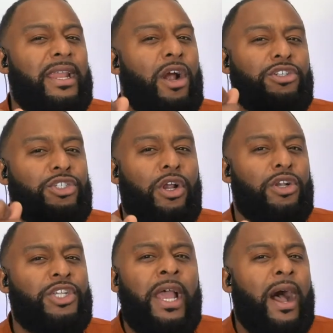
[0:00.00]
in our
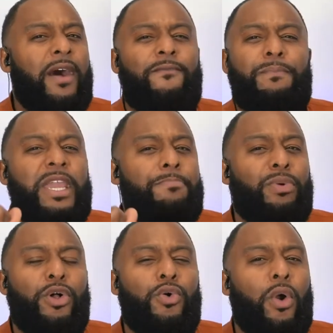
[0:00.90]
church of
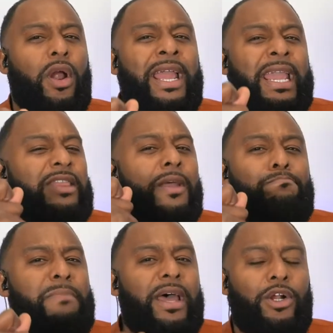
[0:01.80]
people who are in the
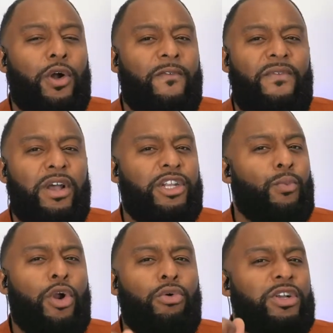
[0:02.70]
medical field, and
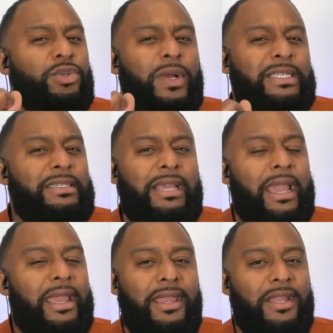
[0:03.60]
we're going to
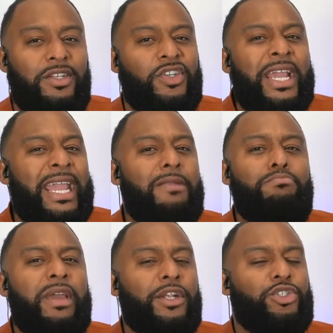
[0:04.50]
engage in
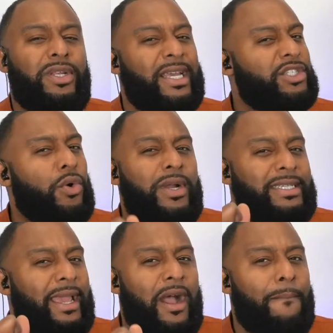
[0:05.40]
ministry that's going
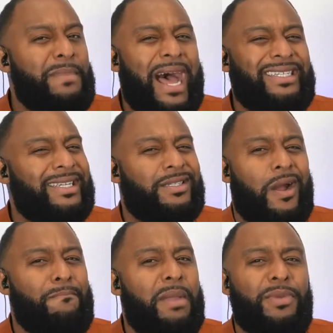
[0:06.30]
to help not just
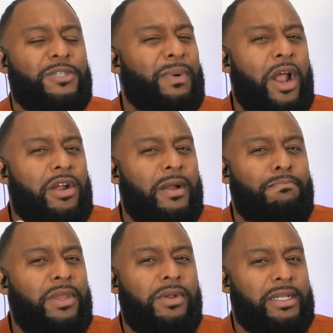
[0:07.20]
our members, but our
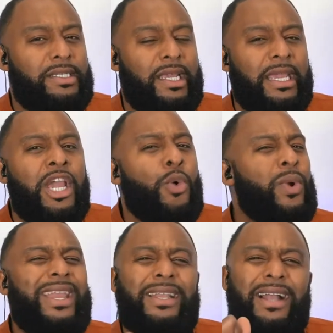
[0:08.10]
community.
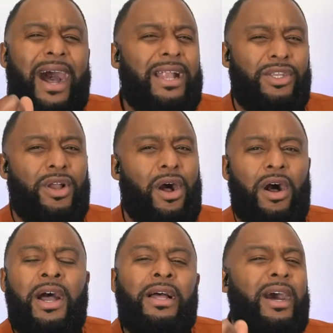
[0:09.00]
We got
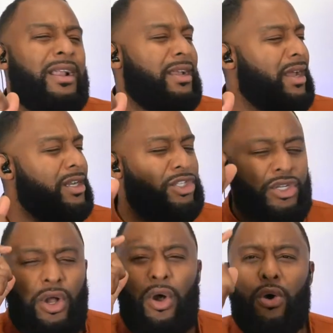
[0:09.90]
y'all a
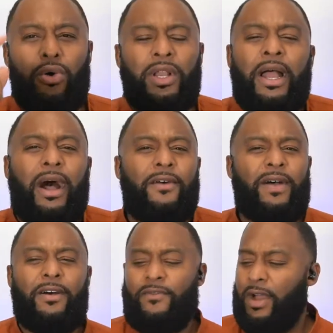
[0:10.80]
goal
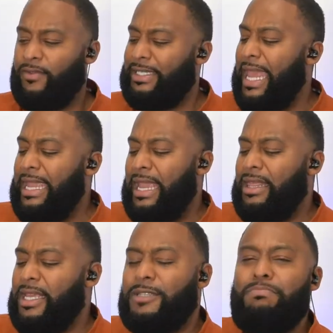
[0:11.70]
of taking
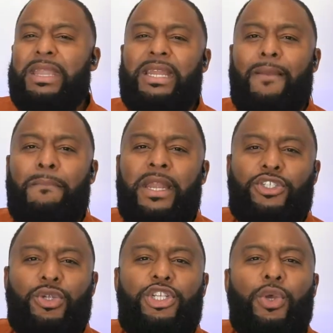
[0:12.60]
this media
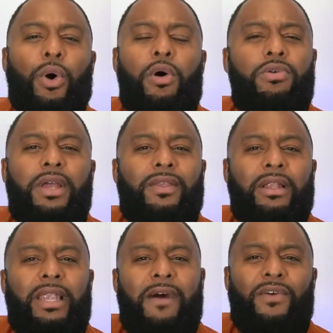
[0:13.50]
ministry to a whole nother
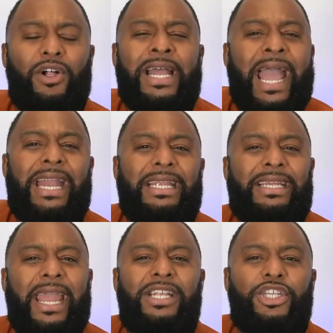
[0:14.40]
level and
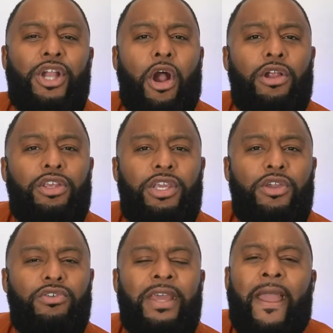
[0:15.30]
engaging our
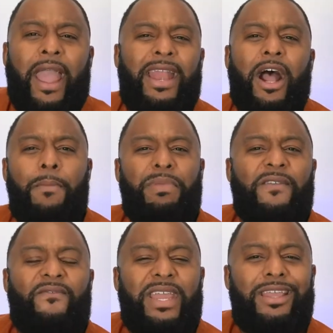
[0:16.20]
youth and helping
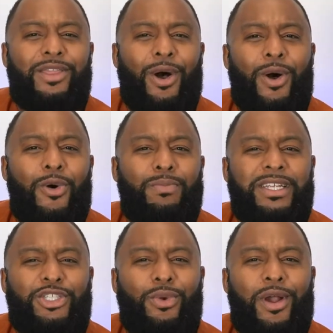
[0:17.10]
feed the
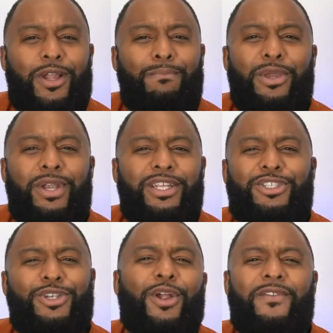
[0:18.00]
homeless through our community
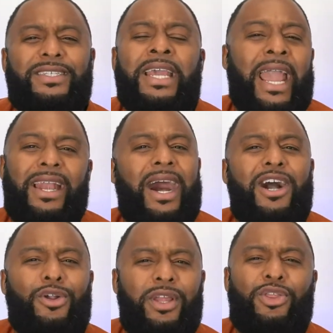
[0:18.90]
service and
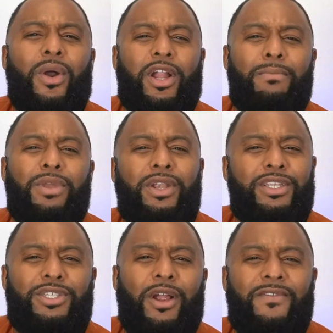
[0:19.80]
hungry through our community
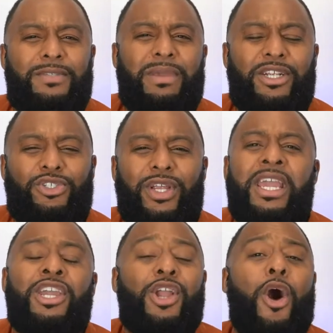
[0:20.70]
service ministry.
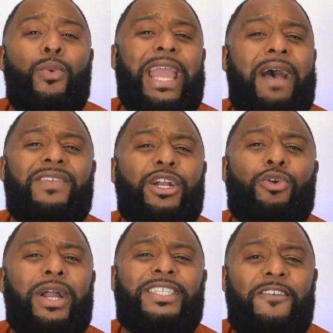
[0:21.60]
Y'all, we have an
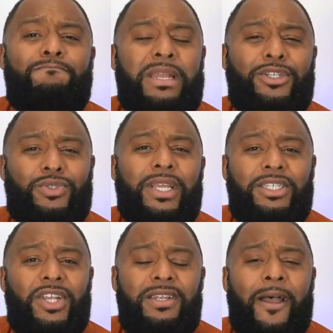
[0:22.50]
aggressive ministry
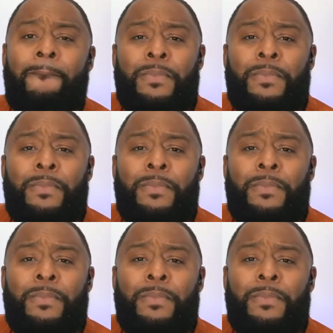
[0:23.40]
agenda